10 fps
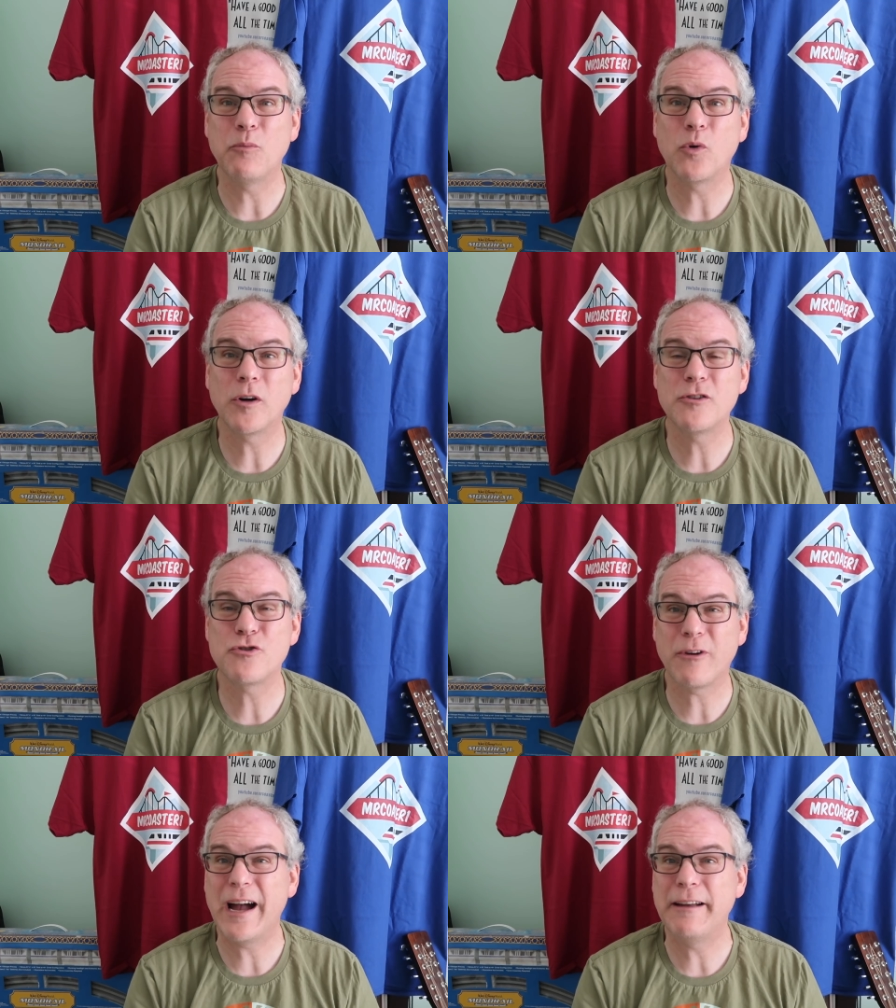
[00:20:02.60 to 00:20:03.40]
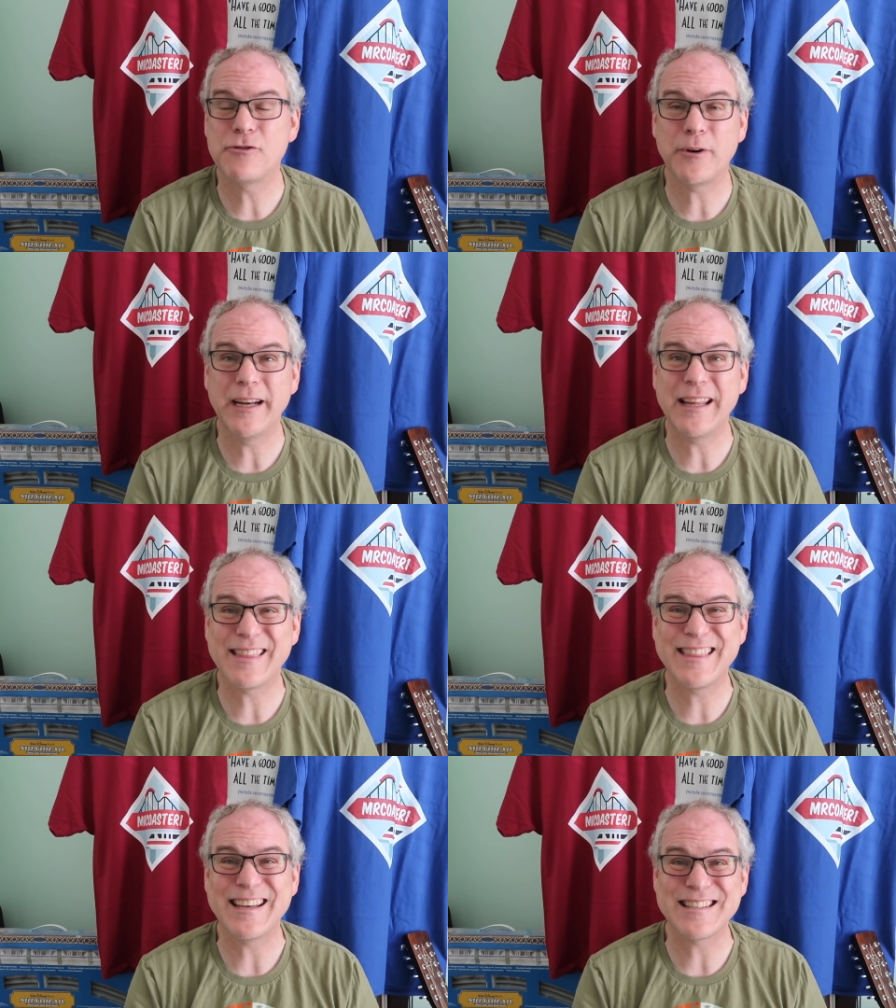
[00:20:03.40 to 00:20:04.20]
more drive training
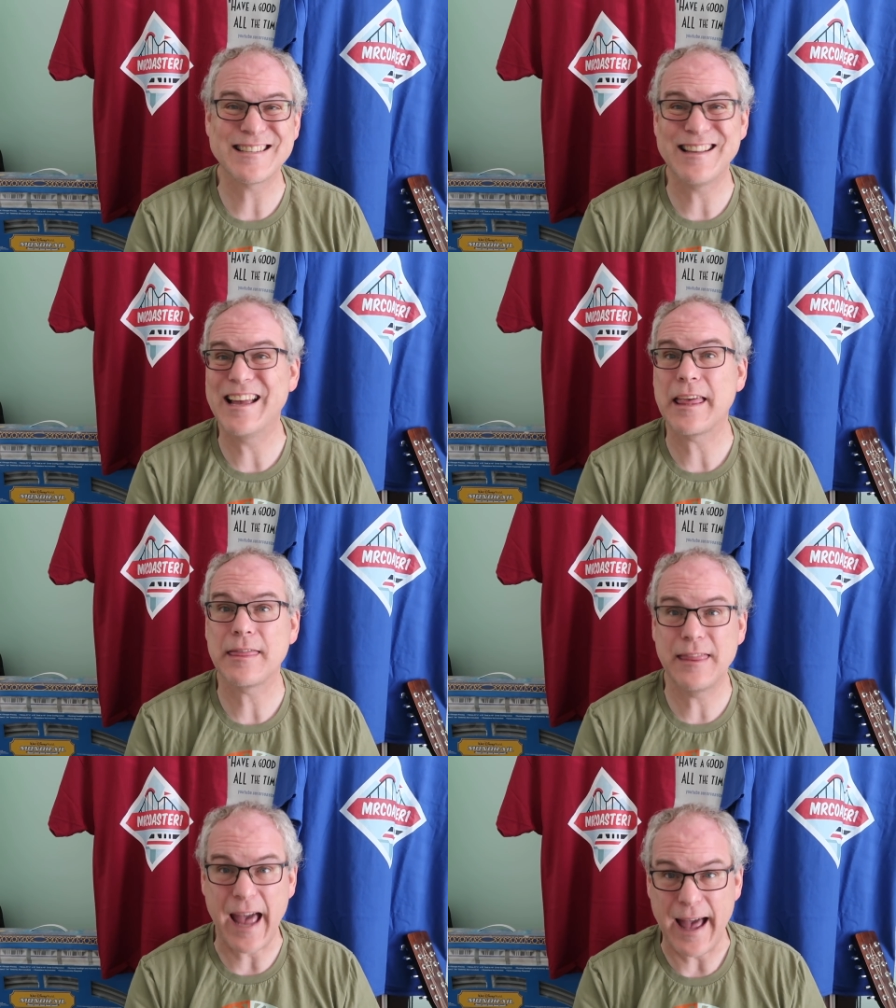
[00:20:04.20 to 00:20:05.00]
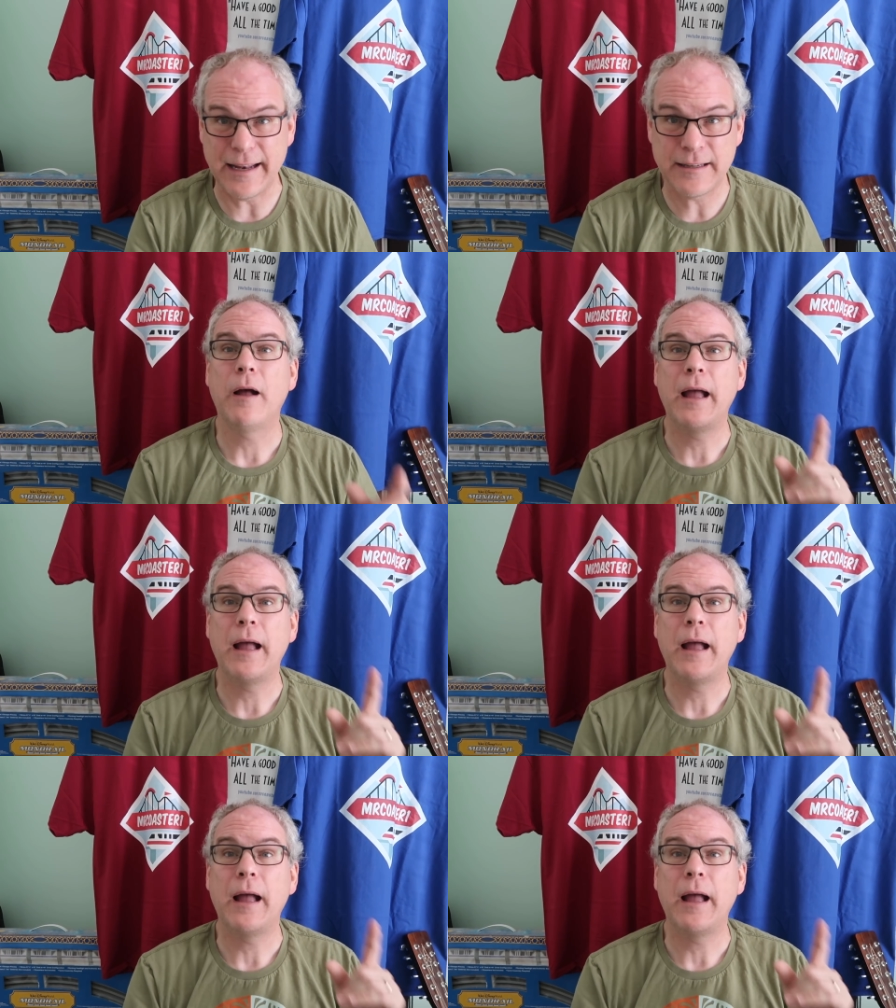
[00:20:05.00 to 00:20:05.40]
and things like that.